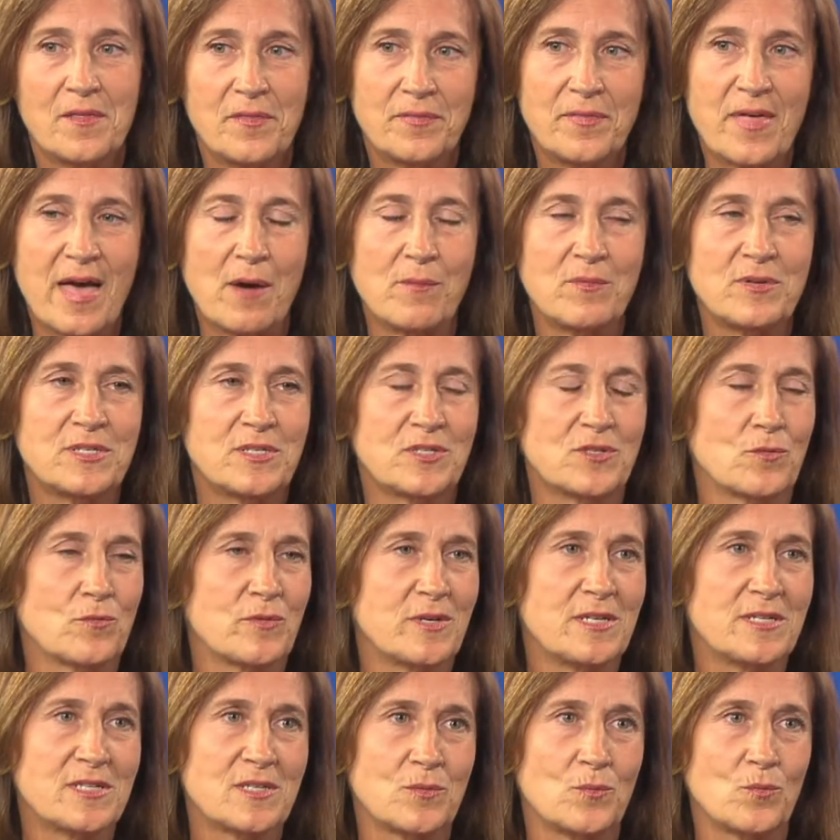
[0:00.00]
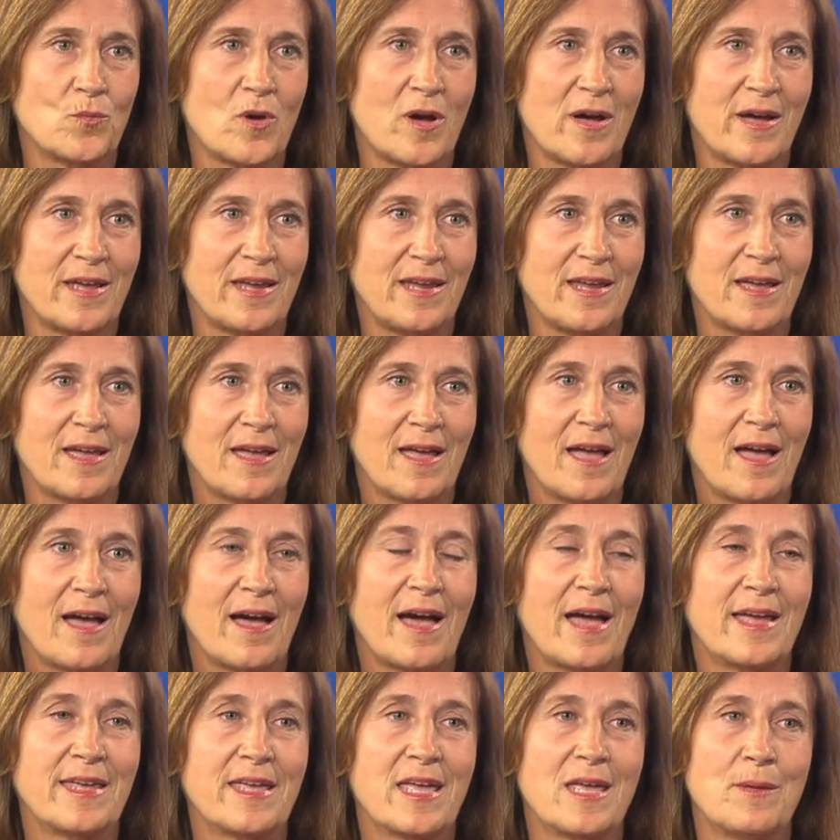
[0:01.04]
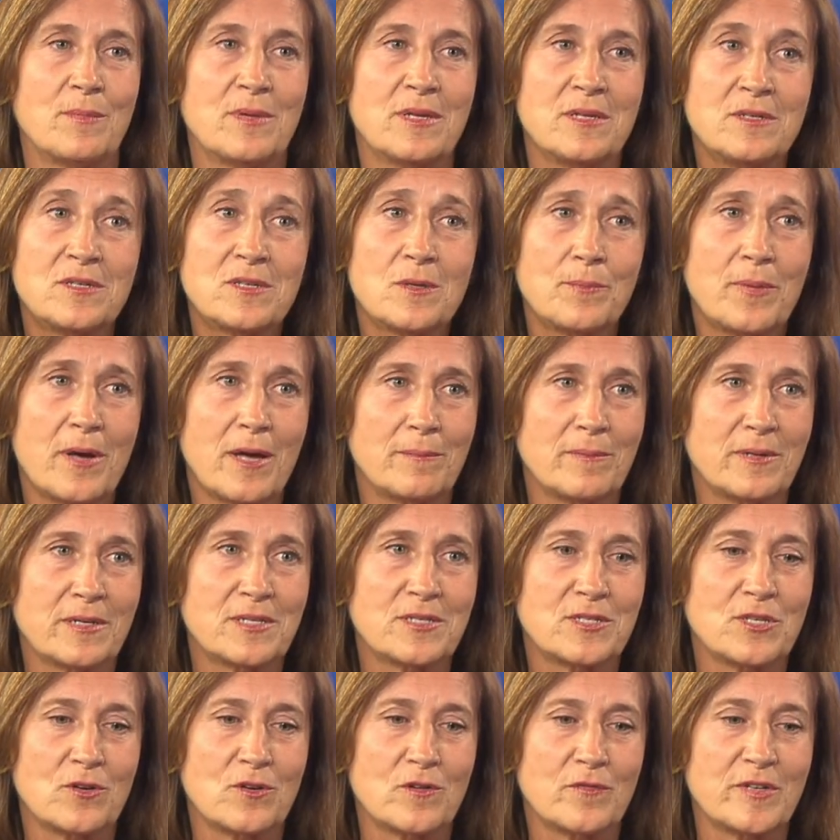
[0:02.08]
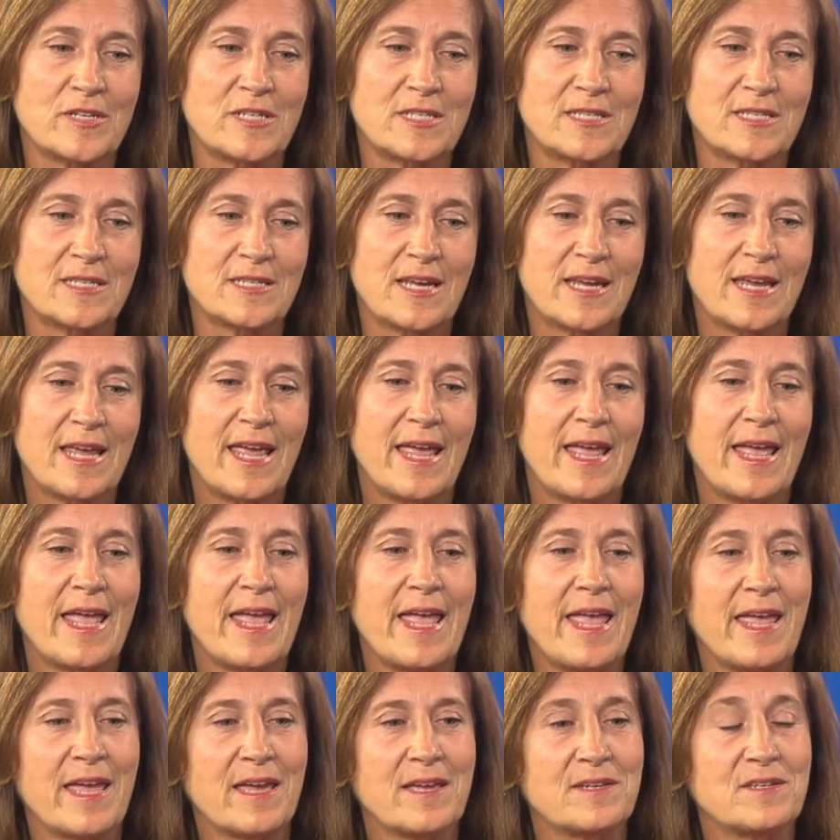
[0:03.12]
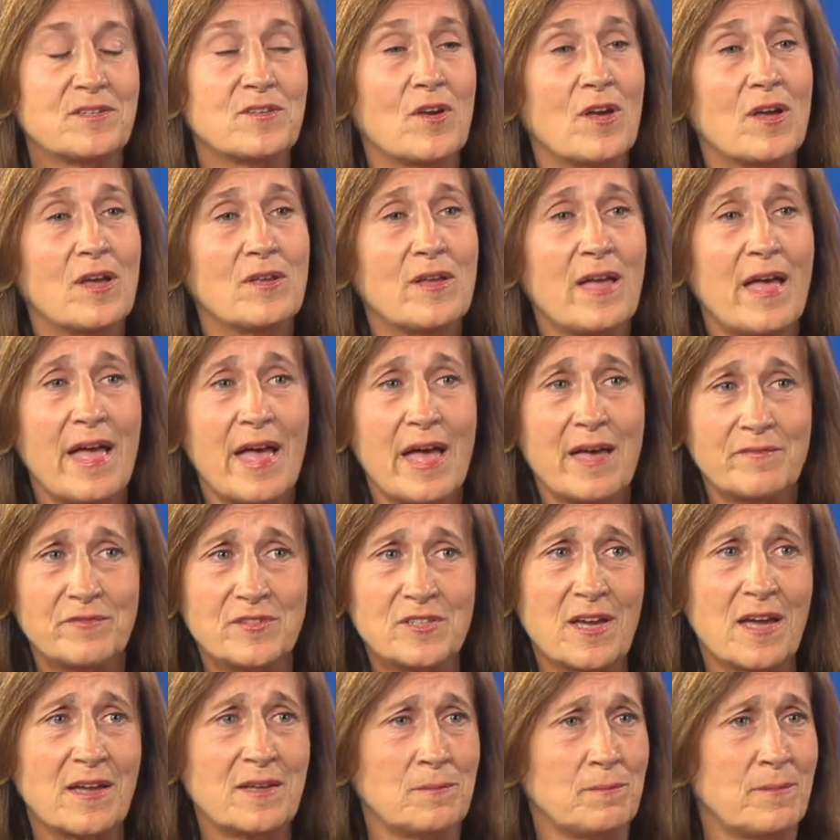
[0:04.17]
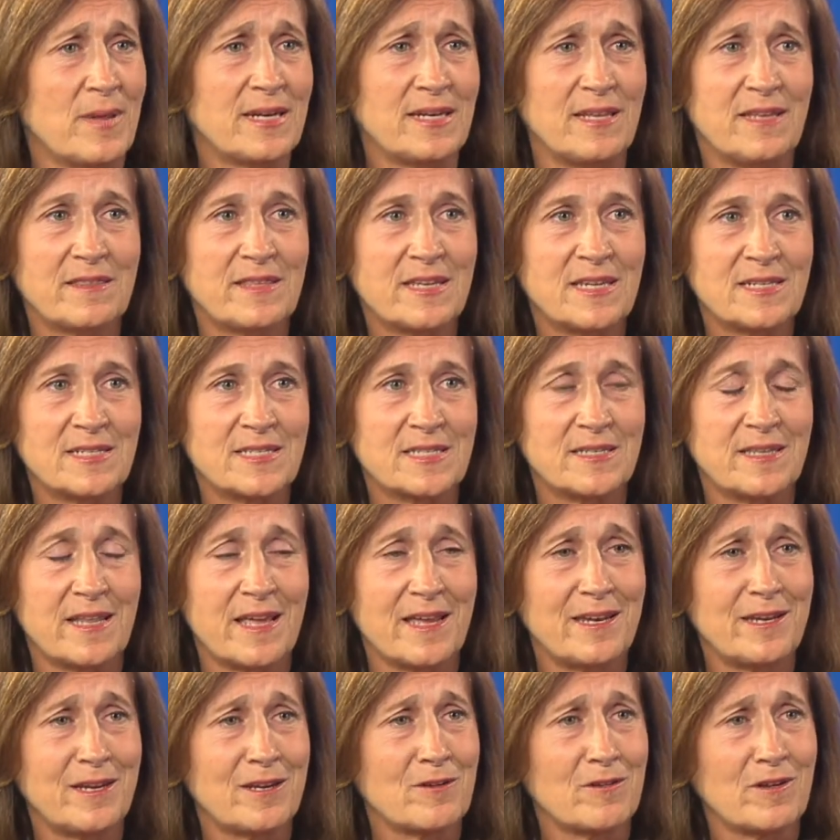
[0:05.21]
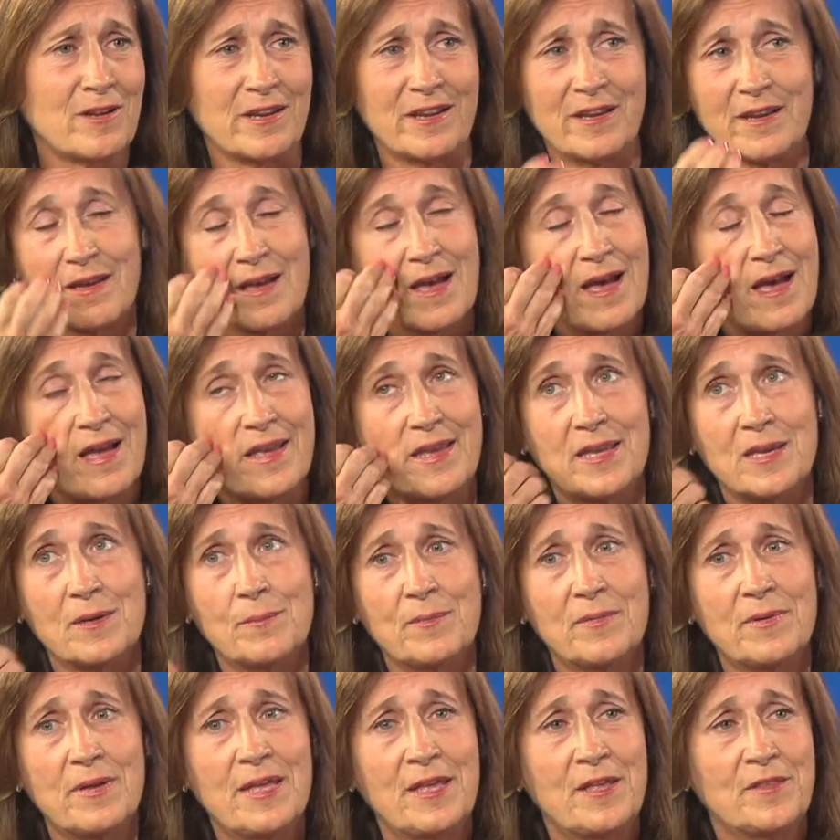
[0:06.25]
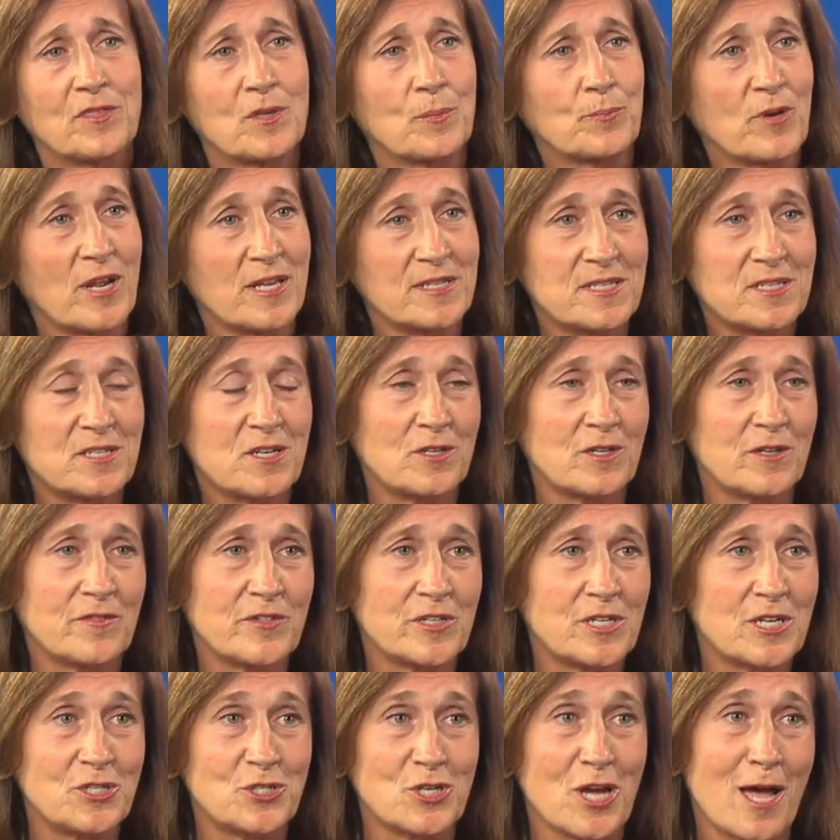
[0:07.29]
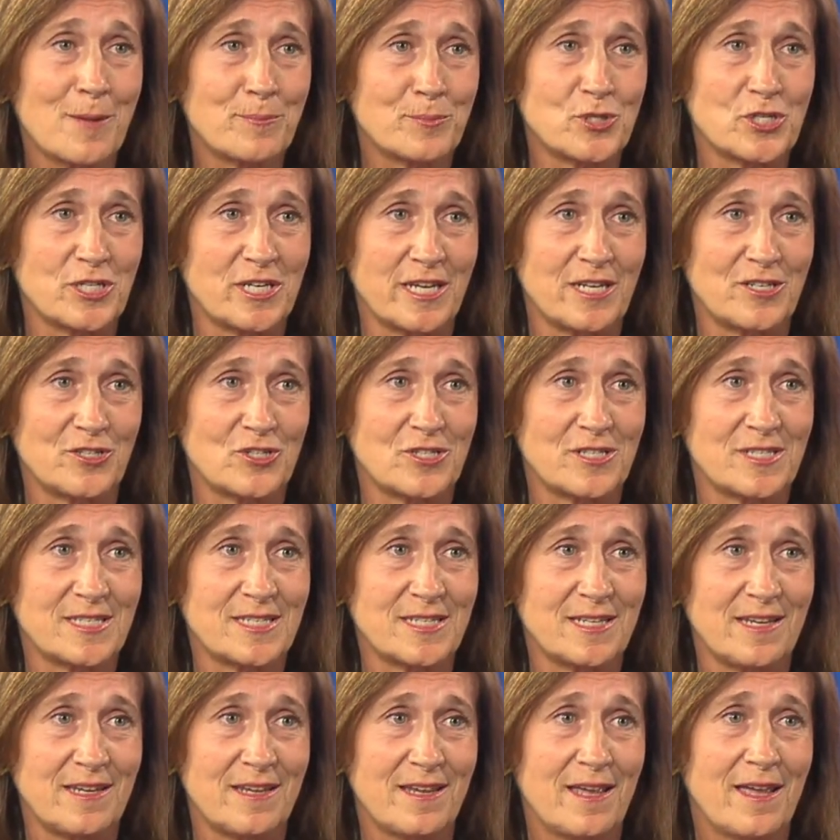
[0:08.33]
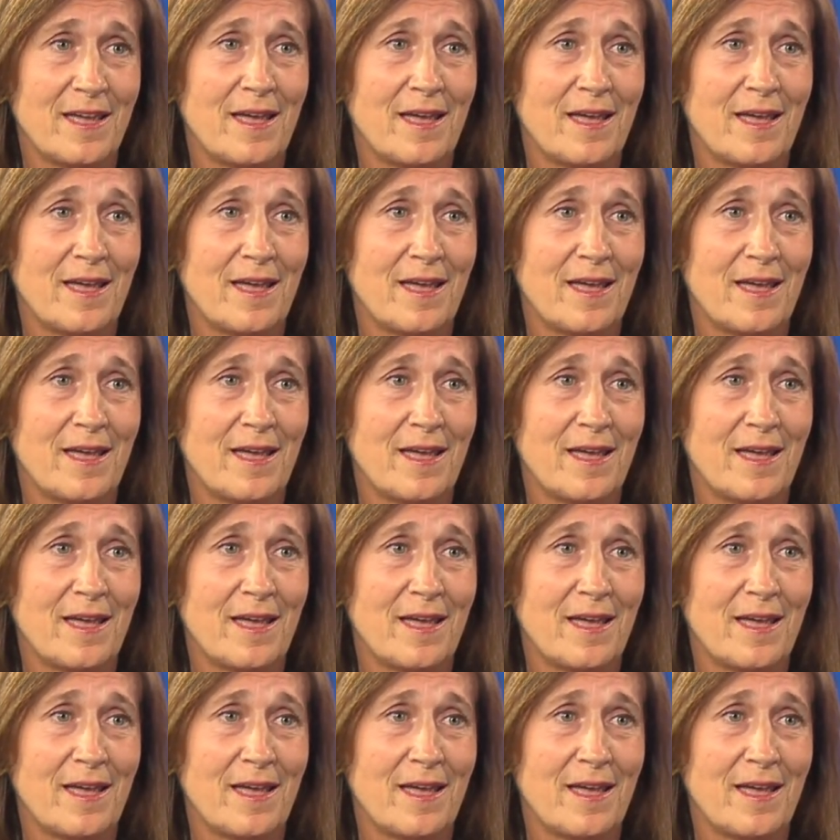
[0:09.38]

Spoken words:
That was the reason why I came into public service and have done many things in that era. I am the president of an adoption agency.